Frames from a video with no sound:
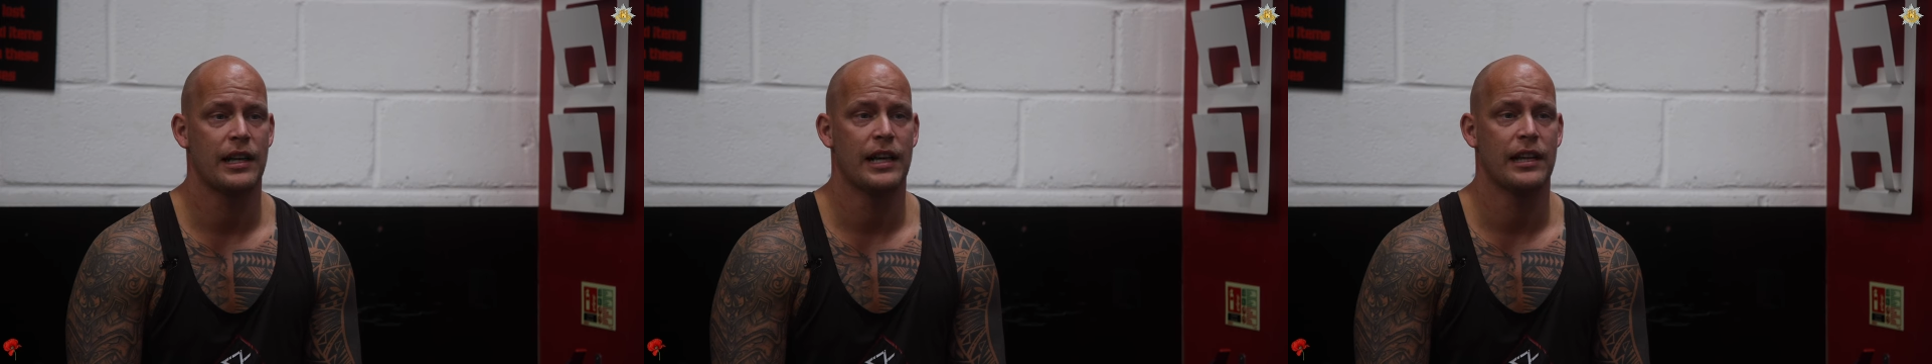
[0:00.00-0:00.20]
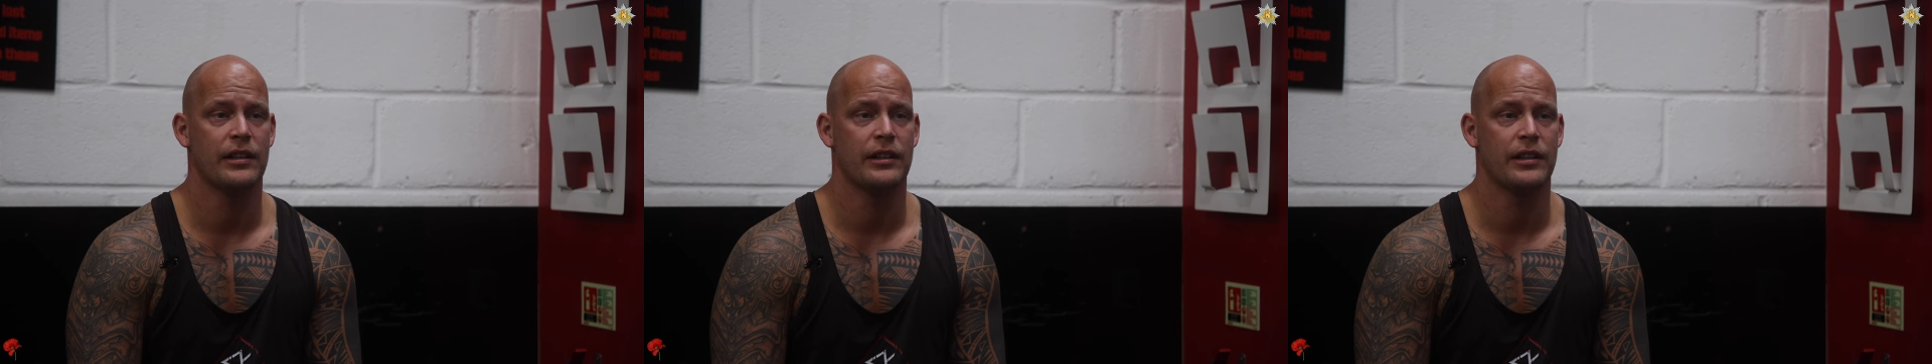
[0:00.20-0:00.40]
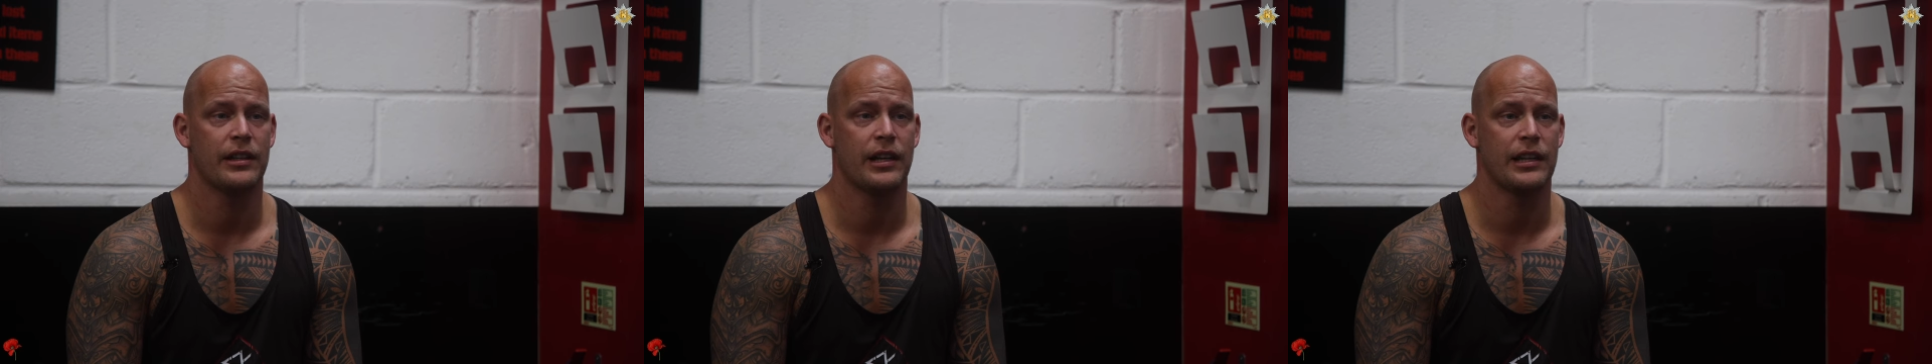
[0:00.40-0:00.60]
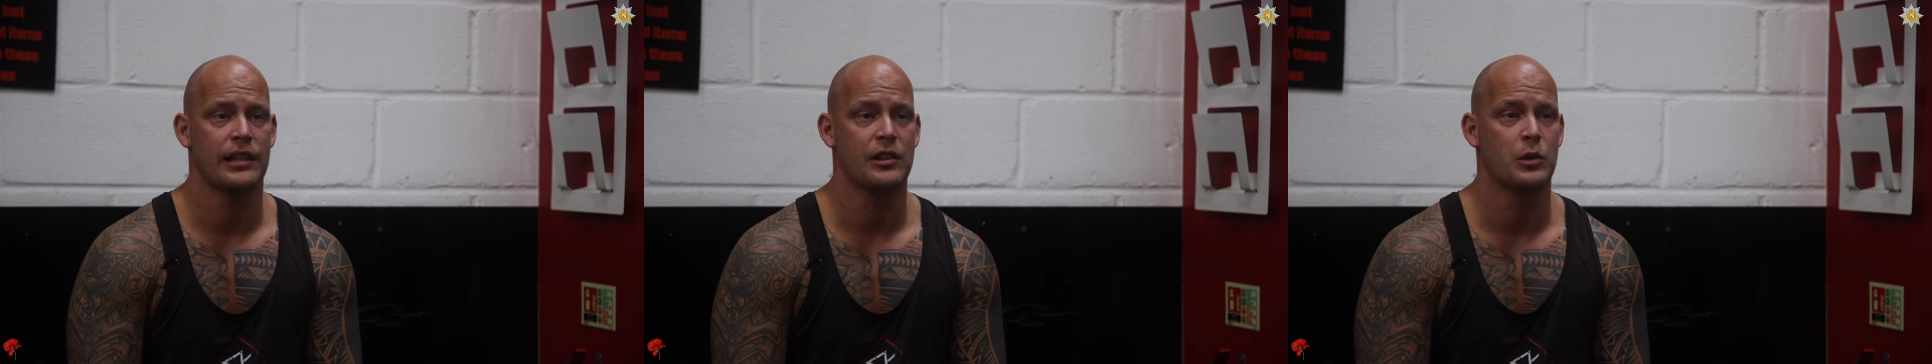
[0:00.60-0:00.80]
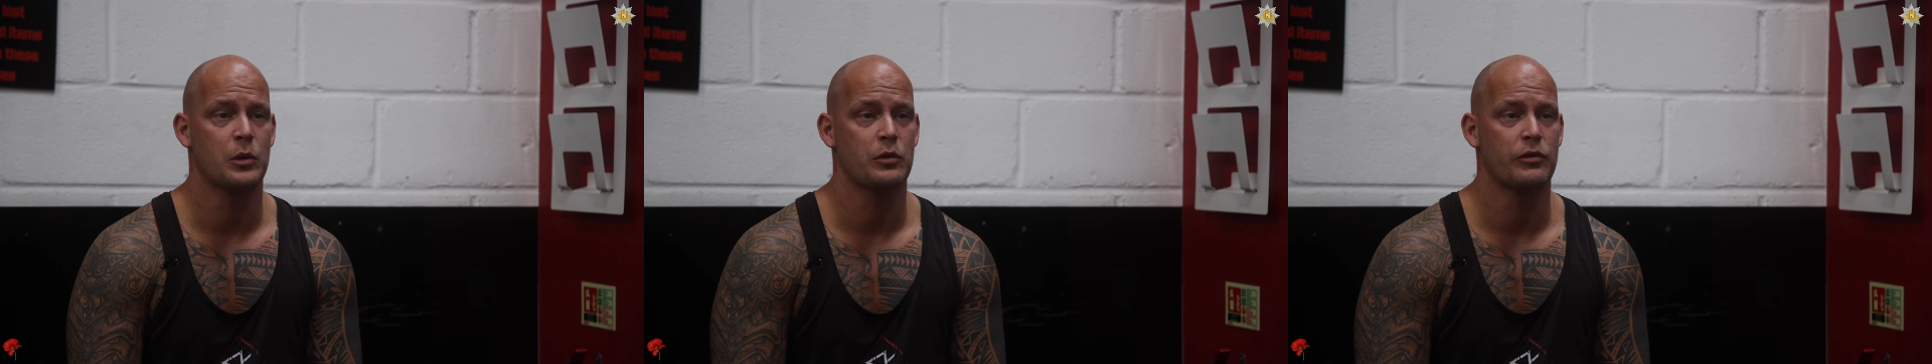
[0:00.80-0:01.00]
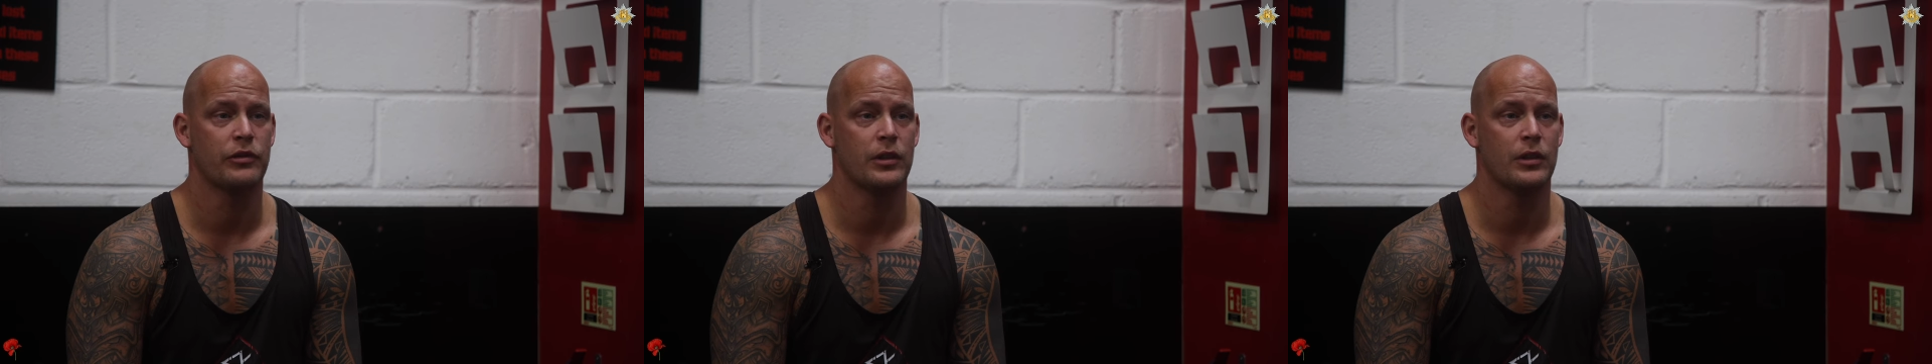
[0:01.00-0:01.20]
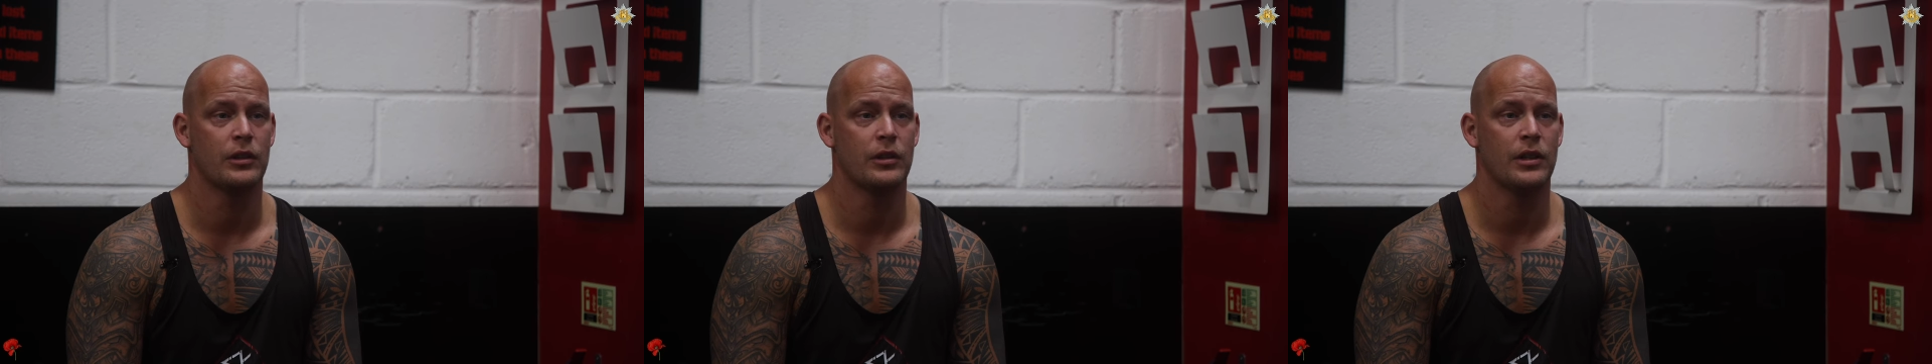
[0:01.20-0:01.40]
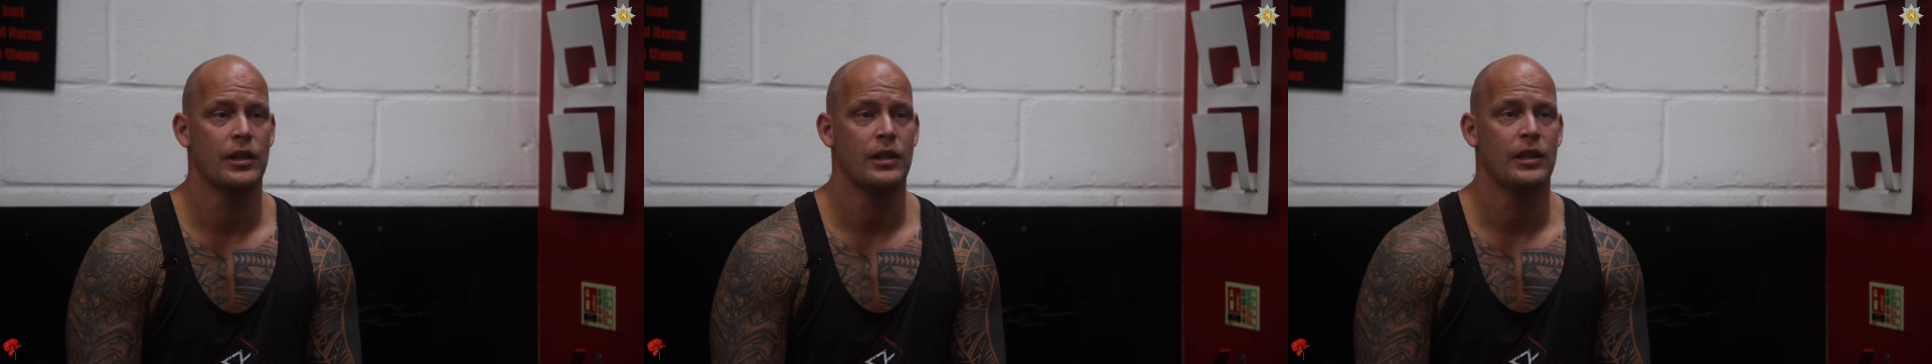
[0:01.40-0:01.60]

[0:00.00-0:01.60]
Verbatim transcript: and a call for